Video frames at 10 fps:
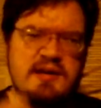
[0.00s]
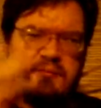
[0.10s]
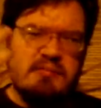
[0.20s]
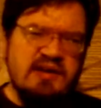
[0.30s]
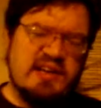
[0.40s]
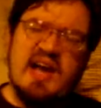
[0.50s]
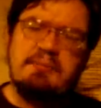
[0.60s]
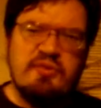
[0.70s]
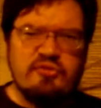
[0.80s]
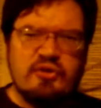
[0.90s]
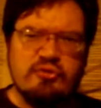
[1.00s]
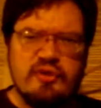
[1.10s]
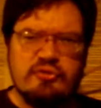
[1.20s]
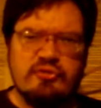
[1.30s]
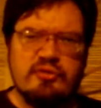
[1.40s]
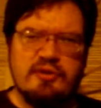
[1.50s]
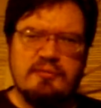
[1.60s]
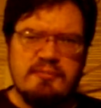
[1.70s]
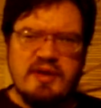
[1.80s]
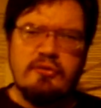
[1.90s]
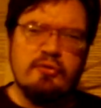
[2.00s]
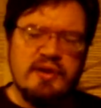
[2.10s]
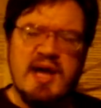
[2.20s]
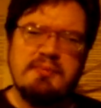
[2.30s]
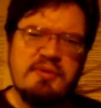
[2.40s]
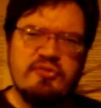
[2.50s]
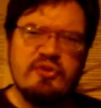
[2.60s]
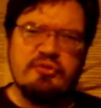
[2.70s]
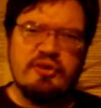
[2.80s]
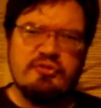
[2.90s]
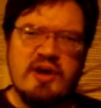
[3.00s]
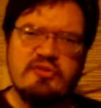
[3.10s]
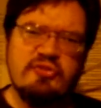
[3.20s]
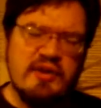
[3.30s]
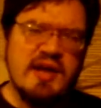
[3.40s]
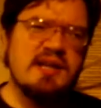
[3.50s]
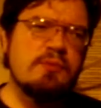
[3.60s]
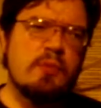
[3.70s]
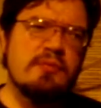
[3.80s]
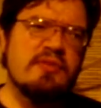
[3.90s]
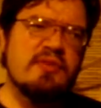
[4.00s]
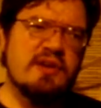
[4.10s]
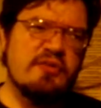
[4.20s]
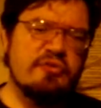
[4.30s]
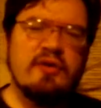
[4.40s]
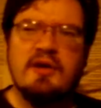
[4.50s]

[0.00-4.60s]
Men who can't be sexually attracted to any woman that is